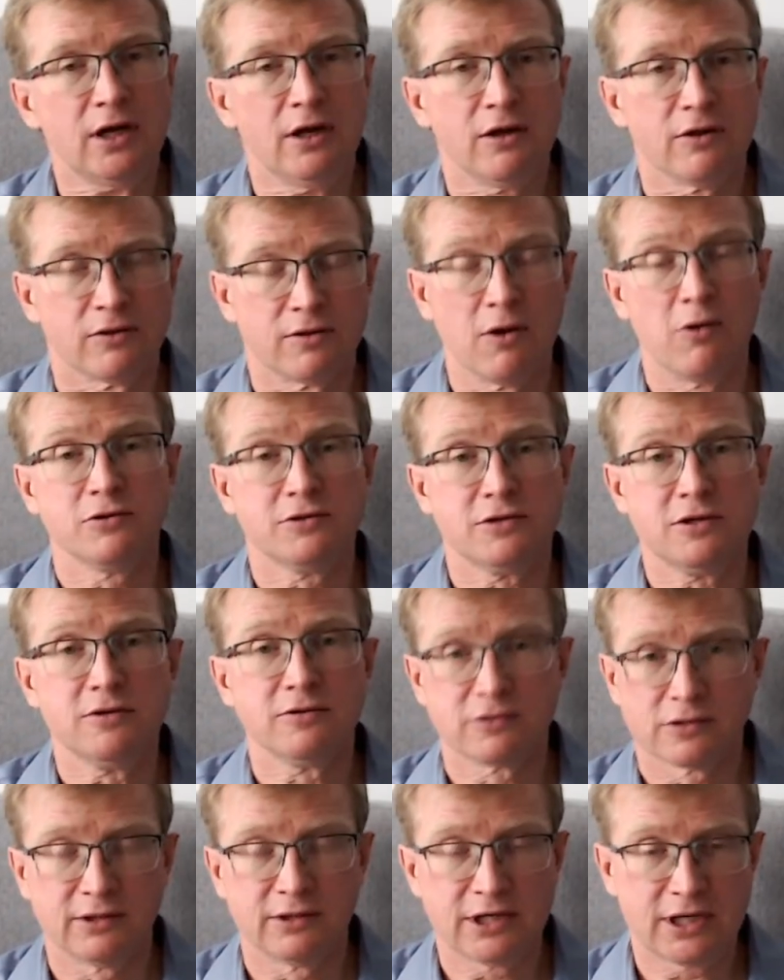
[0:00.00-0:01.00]
those
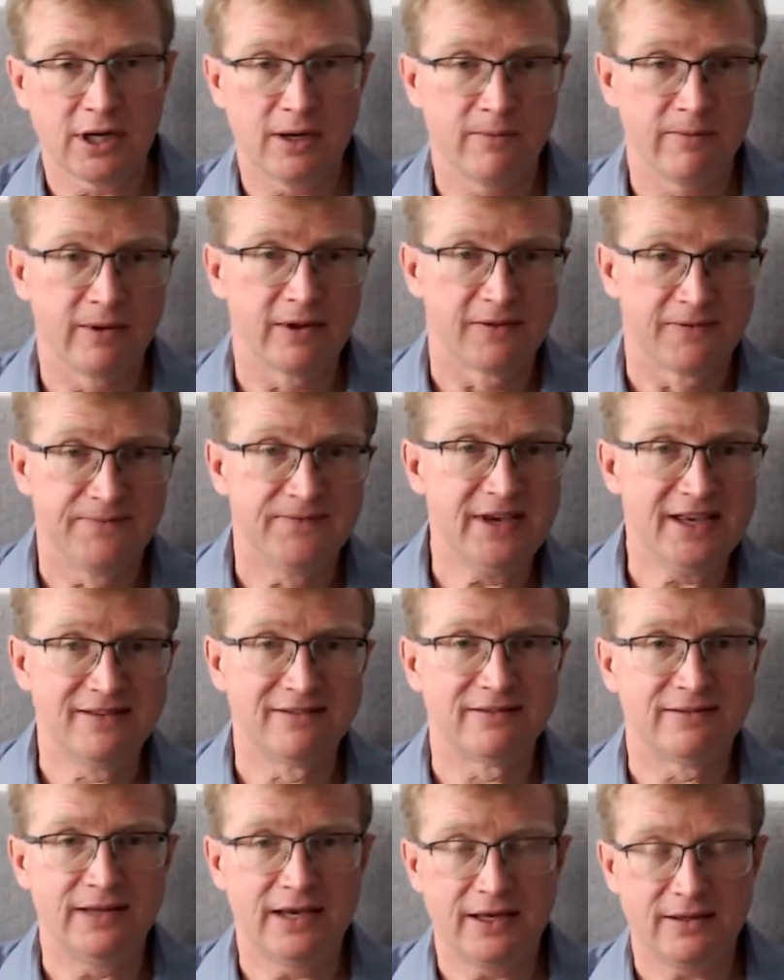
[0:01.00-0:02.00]
usually come with
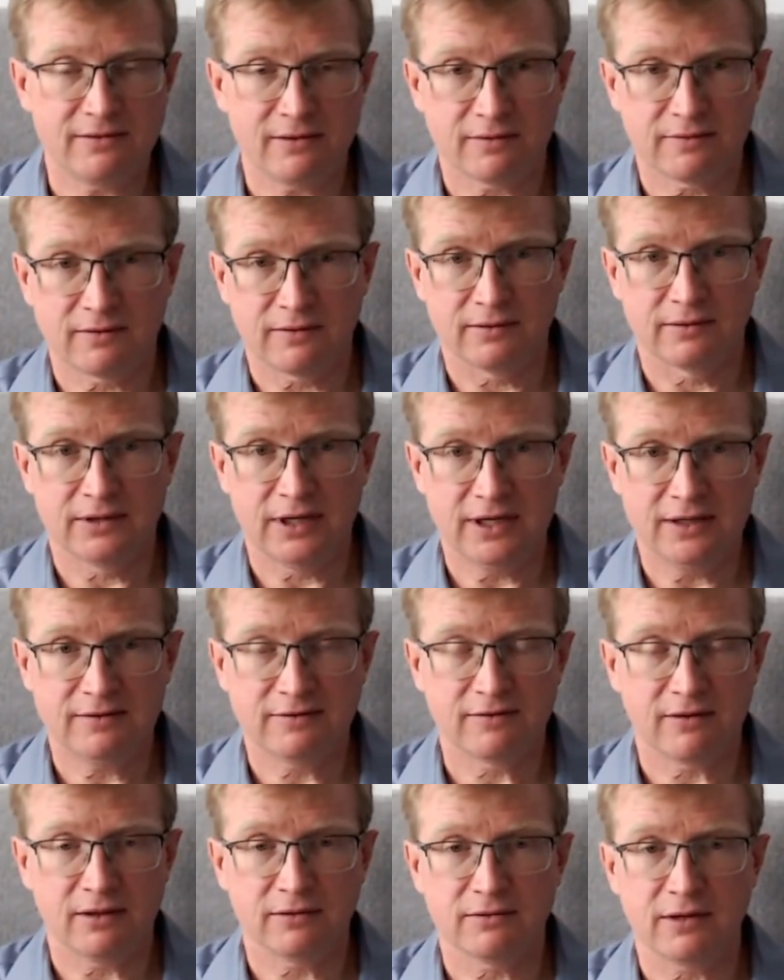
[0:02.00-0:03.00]
fixed dates
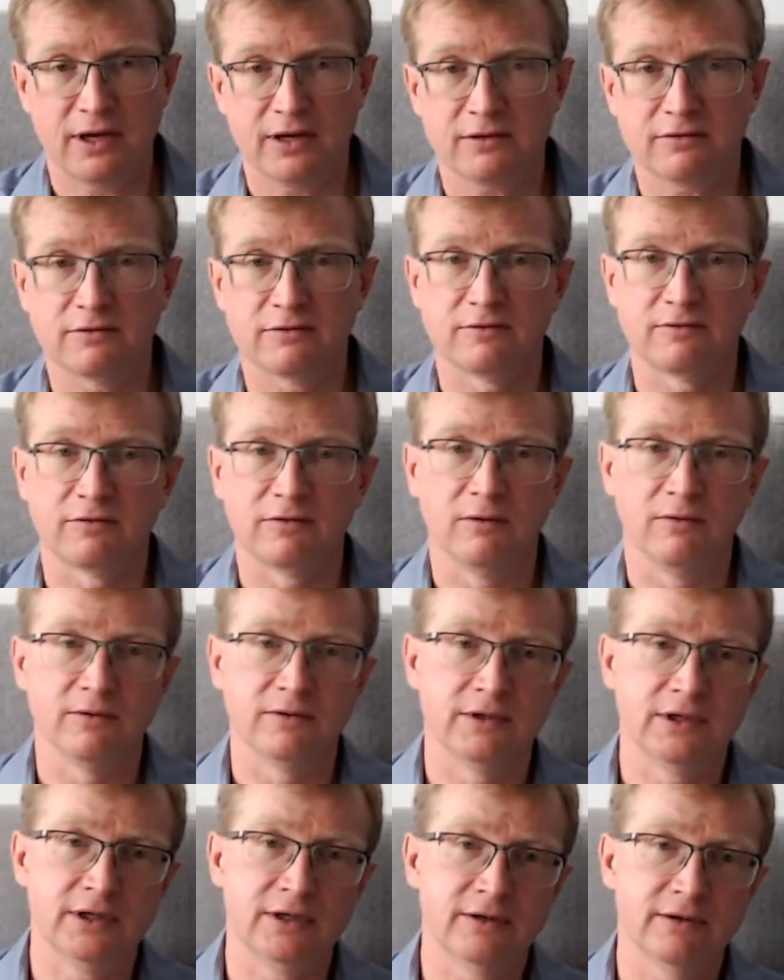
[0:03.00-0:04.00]
attached, so
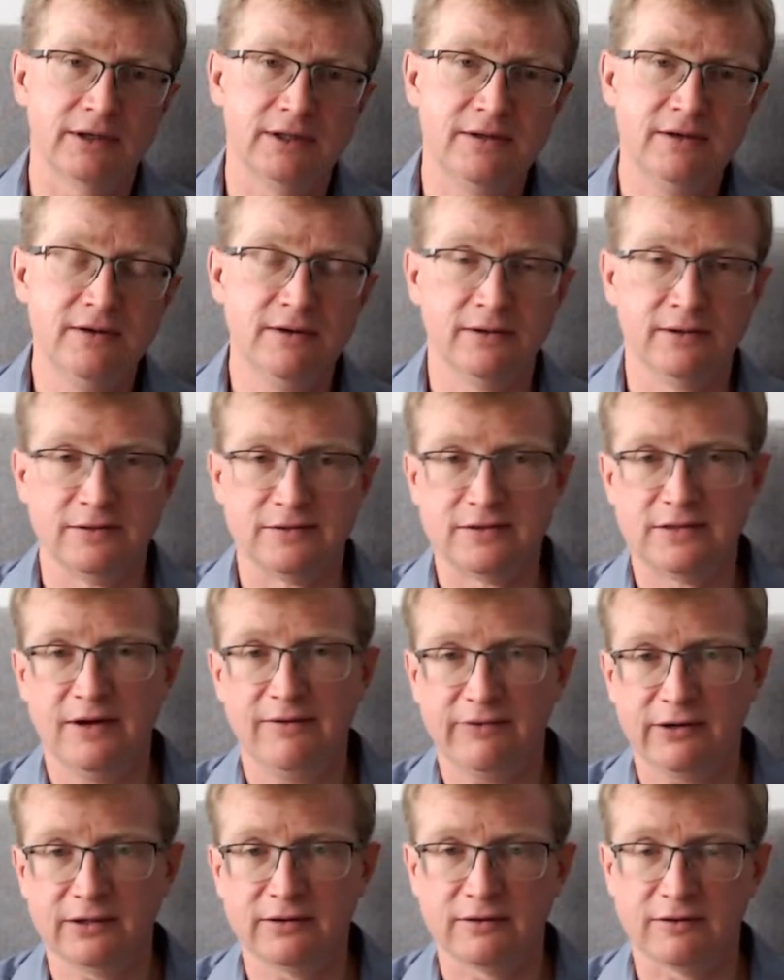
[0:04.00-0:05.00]
the criterion is
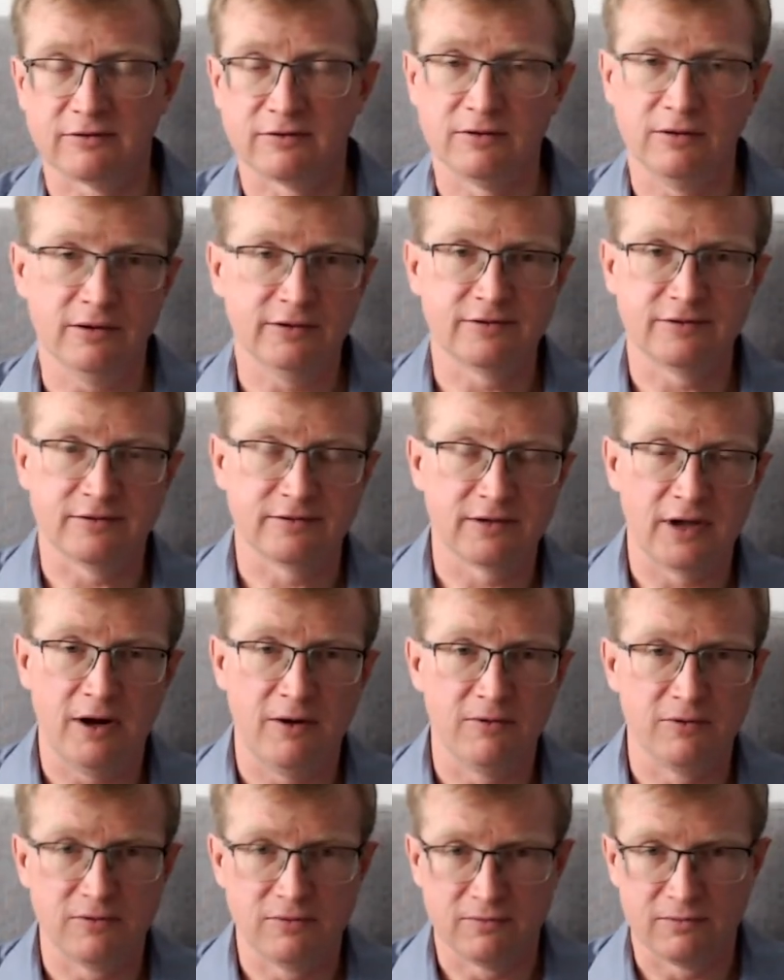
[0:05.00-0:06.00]
different. It's not just
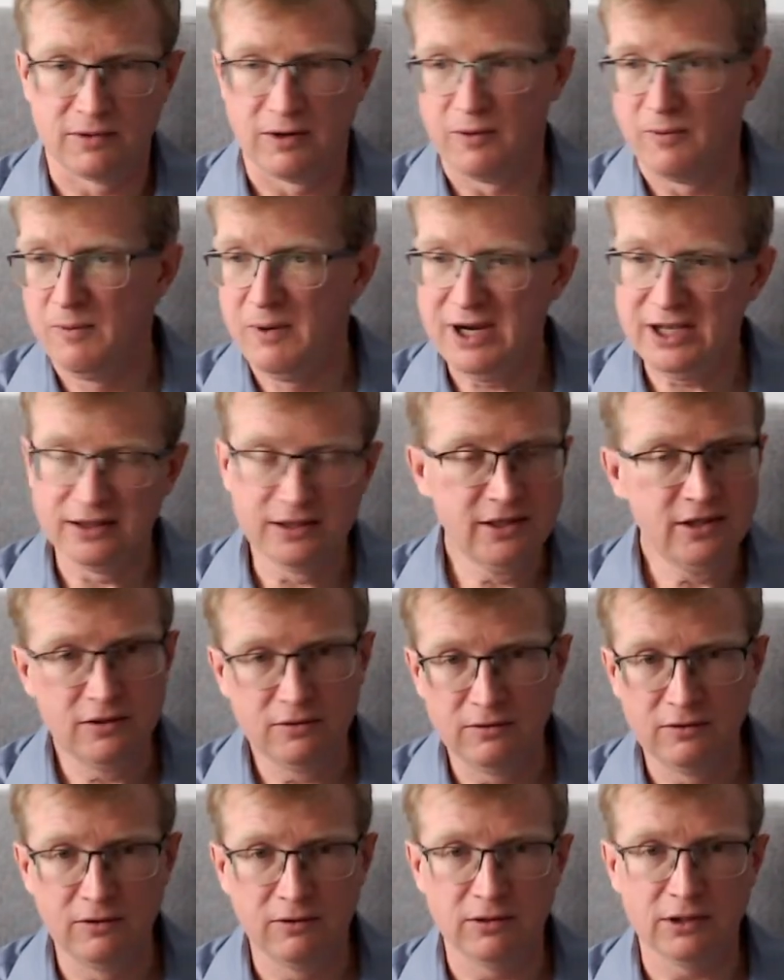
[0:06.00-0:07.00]
how quickly you
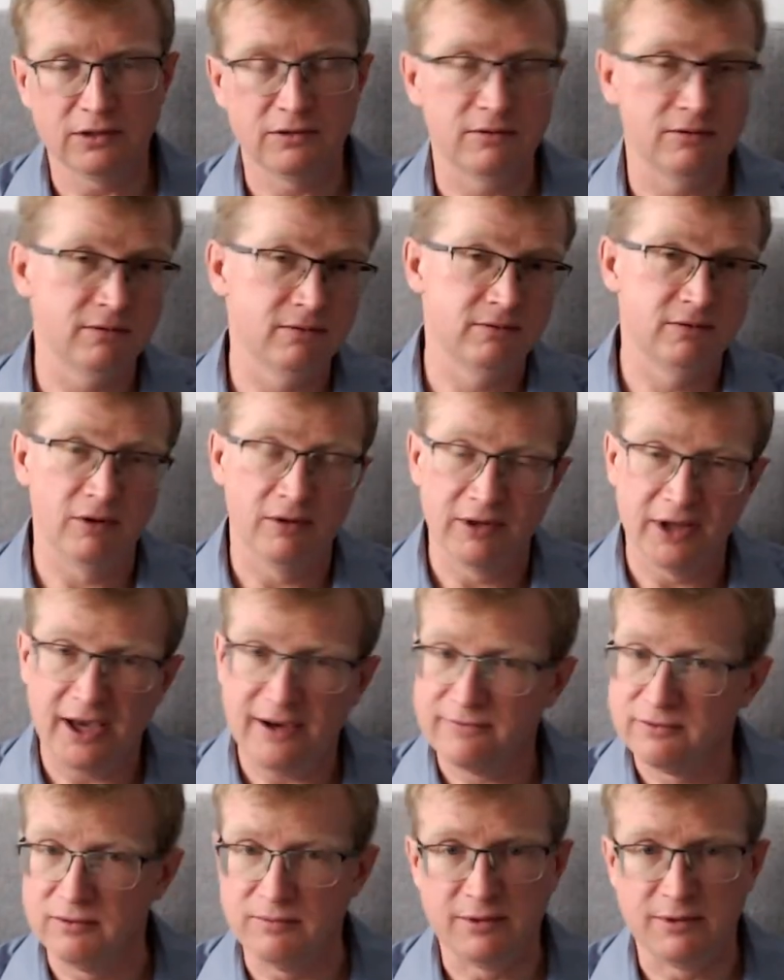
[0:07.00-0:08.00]
do it. You don't
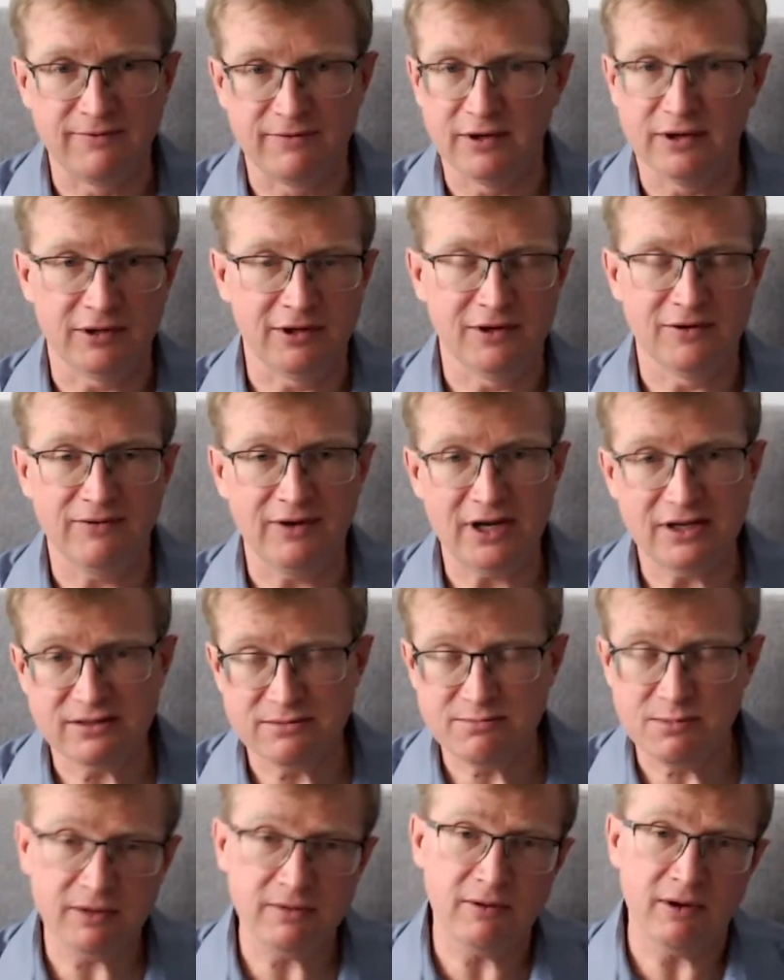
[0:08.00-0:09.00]
have to be very fast,
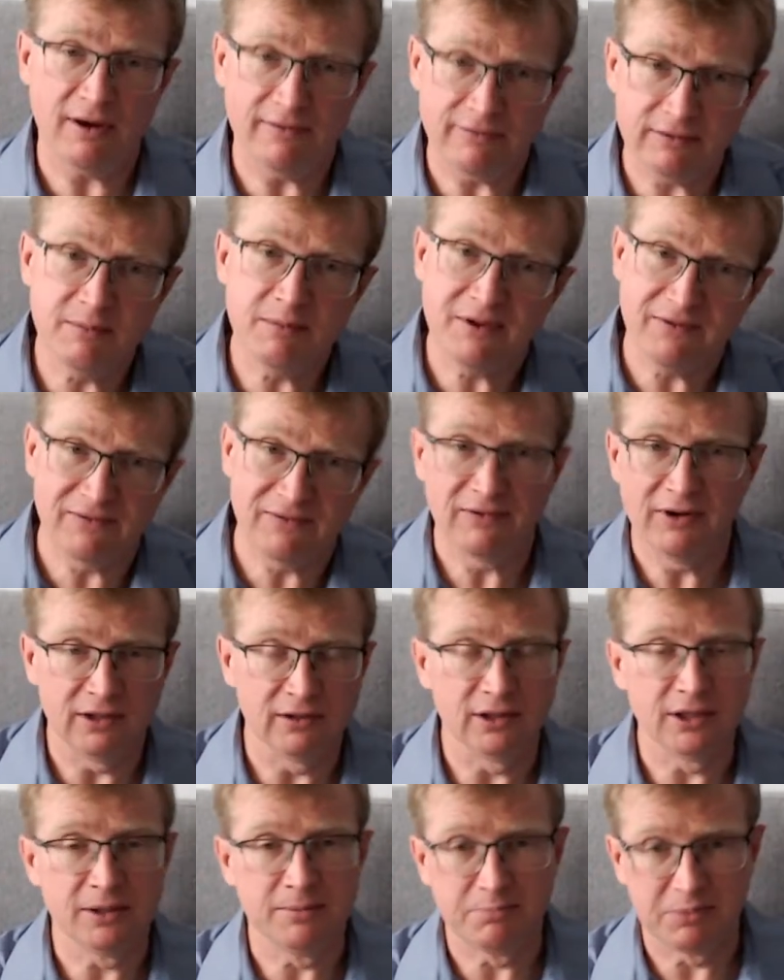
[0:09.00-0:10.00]
but you have to be
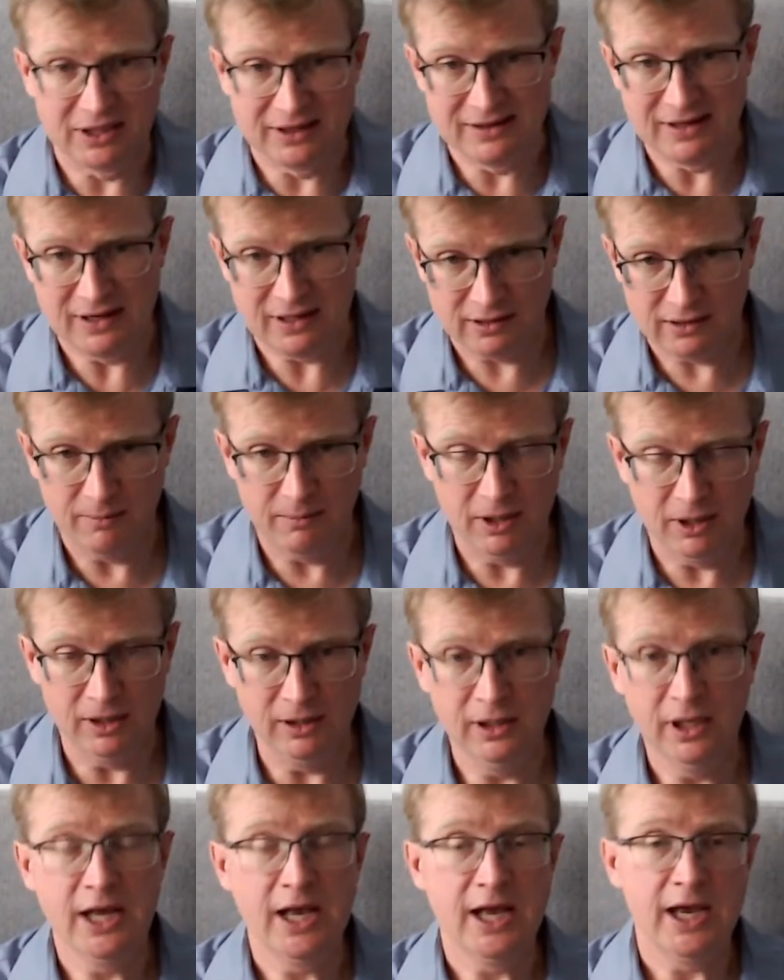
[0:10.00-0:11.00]
fairly
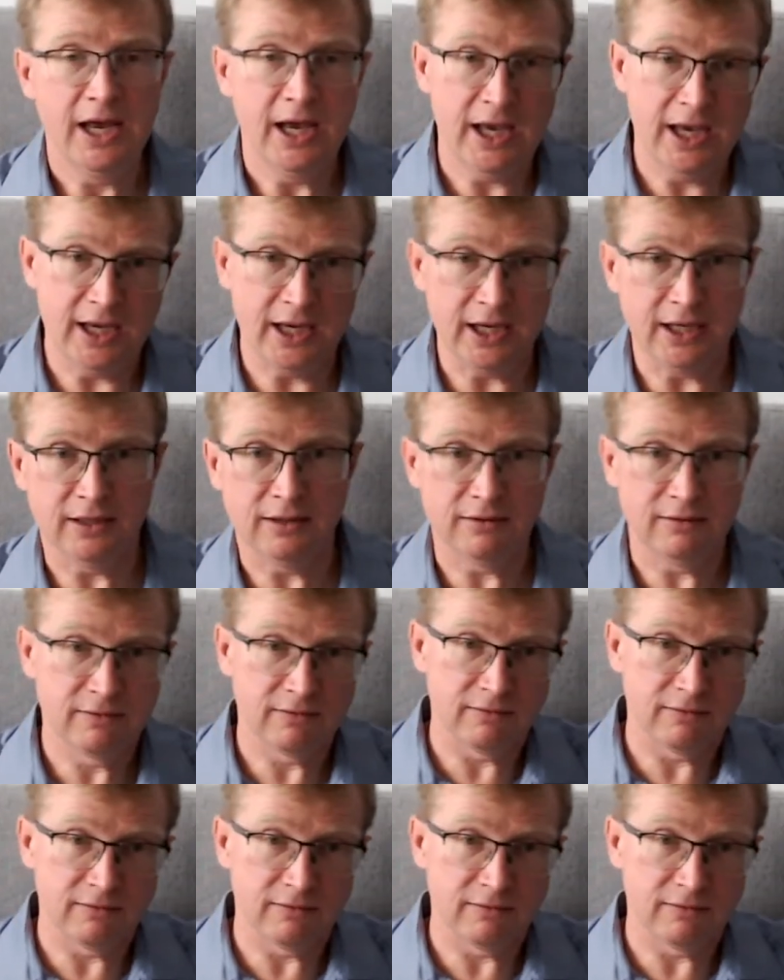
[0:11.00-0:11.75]
predictable, and